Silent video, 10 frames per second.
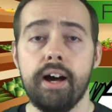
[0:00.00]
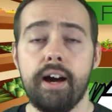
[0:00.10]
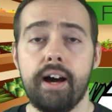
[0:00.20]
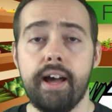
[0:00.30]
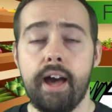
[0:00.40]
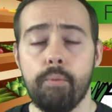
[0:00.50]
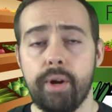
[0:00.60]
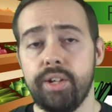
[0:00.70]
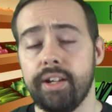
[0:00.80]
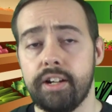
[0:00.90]

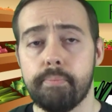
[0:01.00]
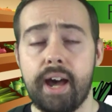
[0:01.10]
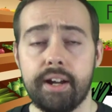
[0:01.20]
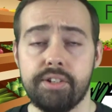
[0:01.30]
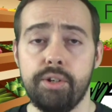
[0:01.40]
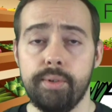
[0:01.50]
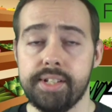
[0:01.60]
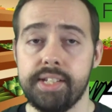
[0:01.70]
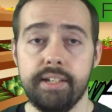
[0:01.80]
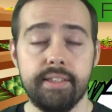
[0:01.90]
when you get into pack 2 and
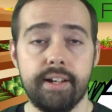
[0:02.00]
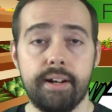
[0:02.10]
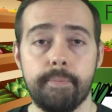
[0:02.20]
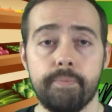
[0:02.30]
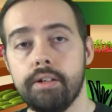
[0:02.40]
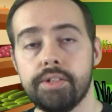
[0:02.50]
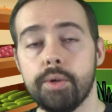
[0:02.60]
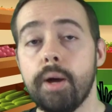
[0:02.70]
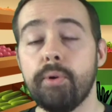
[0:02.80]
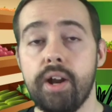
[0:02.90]
see it there. So
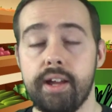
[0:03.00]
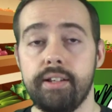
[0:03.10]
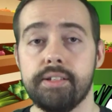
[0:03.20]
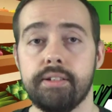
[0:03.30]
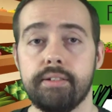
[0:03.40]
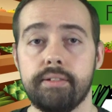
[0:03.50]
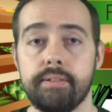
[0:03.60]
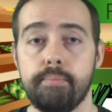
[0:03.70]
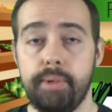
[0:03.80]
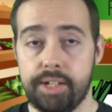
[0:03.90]
number 8,
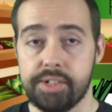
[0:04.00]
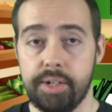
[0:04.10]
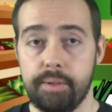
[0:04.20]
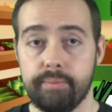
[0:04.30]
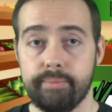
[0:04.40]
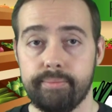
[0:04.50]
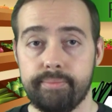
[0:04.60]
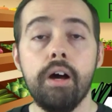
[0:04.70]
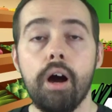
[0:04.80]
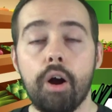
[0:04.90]
Meek Stone.
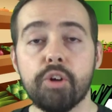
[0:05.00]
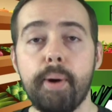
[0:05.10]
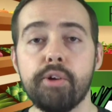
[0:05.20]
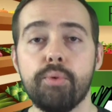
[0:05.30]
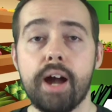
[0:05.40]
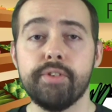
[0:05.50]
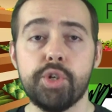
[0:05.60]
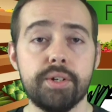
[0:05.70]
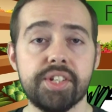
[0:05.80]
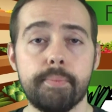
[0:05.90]

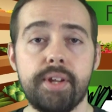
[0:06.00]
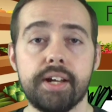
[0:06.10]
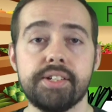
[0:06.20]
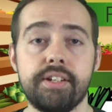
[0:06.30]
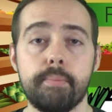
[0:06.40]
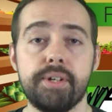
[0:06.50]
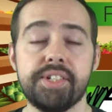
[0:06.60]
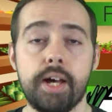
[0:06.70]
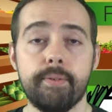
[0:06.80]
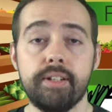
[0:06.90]
Arcboundravager is up next at number
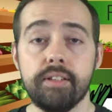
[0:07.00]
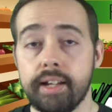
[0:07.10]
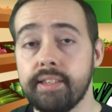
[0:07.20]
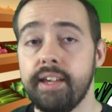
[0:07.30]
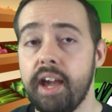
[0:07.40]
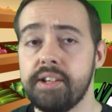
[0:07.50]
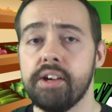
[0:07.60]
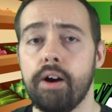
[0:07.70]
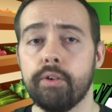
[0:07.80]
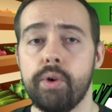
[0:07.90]
7. Like the
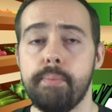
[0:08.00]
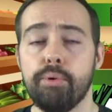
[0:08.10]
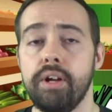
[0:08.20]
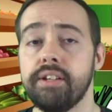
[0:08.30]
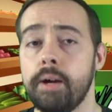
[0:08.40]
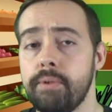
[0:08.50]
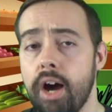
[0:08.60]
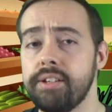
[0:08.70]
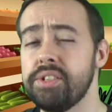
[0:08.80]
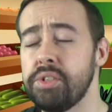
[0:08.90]
ATOG reprint, I'm
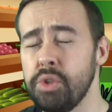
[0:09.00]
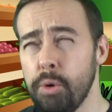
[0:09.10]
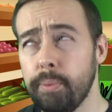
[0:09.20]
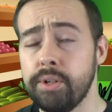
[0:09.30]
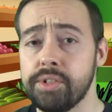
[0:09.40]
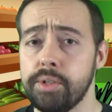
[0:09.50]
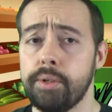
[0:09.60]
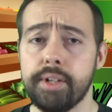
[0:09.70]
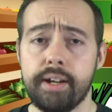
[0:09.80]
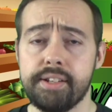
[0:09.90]
not super
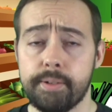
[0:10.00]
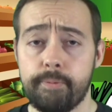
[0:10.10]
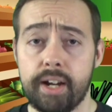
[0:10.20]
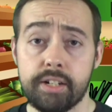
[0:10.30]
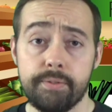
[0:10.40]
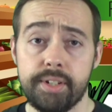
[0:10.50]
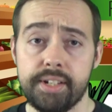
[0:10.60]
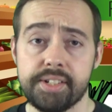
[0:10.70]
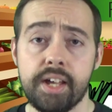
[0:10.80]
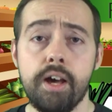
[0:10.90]
sold on its
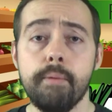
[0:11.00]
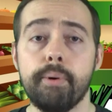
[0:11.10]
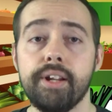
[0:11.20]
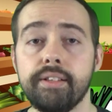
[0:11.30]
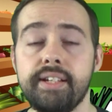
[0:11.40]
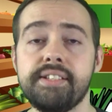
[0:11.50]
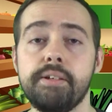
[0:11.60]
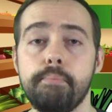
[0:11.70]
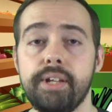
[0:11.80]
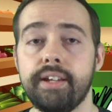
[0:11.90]
effectiveness, but at least it
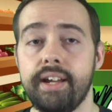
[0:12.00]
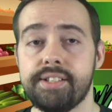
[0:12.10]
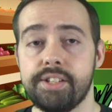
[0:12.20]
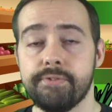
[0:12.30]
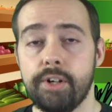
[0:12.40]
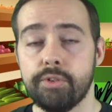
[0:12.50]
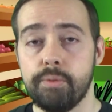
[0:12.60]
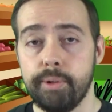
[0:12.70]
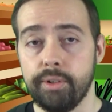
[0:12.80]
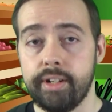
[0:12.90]
mitigates its
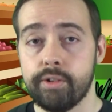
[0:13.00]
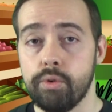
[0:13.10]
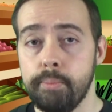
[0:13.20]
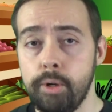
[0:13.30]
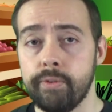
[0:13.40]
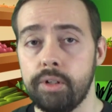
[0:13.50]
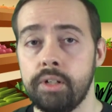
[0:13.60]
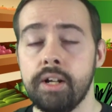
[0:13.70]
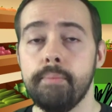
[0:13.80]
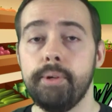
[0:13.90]
vulnerability to removal,
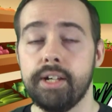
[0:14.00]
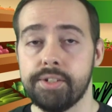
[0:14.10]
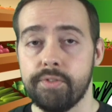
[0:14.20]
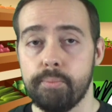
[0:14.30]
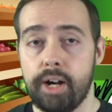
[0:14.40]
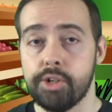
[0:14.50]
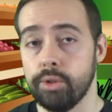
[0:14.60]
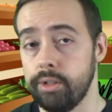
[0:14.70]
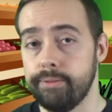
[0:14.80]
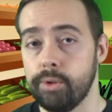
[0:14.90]
because of the
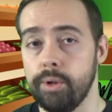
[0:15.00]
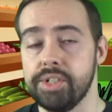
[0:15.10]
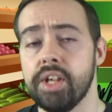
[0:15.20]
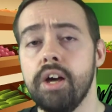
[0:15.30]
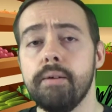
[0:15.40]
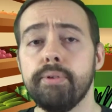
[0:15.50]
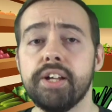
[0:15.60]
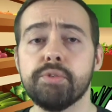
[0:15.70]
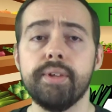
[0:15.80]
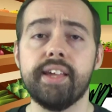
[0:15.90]
modular, of course.
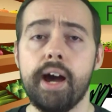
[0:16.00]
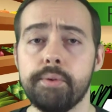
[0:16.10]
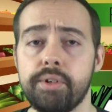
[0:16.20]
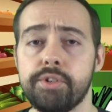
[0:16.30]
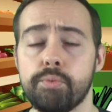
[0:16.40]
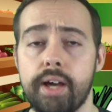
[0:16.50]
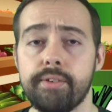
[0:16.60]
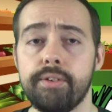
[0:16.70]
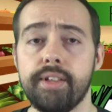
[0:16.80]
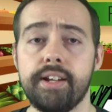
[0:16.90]
Plus, with counters
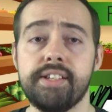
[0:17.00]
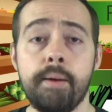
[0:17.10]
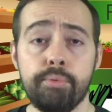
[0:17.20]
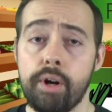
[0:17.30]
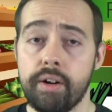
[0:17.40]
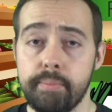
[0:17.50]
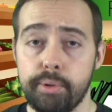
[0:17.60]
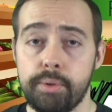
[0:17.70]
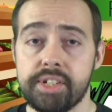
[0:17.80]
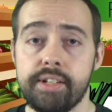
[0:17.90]
rather than a temporary
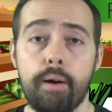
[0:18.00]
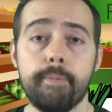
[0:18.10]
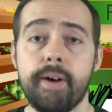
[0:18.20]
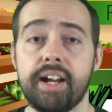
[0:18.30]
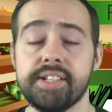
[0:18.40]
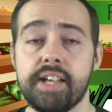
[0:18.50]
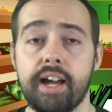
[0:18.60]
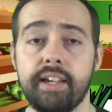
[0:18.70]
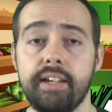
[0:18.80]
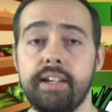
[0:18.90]
boost, the artifact
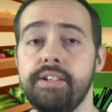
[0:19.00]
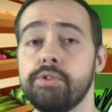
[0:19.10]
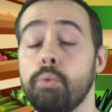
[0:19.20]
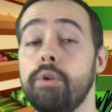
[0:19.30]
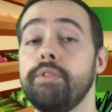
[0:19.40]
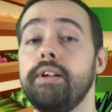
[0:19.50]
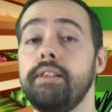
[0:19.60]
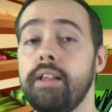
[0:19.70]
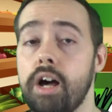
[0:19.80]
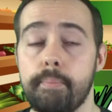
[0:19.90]
sacking is worth a
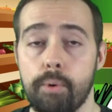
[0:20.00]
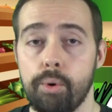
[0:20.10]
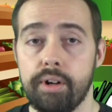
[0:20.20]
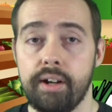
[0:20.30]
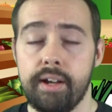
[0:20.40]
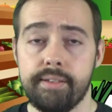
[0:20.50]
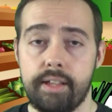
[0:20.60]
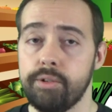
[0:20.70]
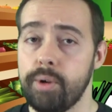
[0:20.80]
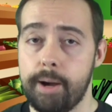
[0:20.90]
lot more
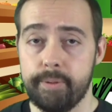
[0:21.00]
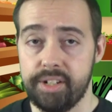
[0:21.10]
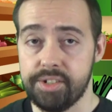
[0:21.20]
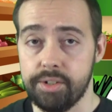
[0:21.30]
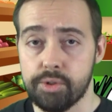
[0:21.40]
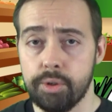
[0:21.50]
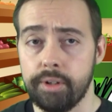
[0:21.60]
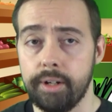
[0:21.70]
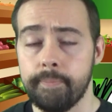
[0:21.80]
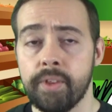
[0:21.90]
than the Ravenous
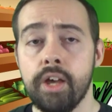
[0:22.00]
Intruder.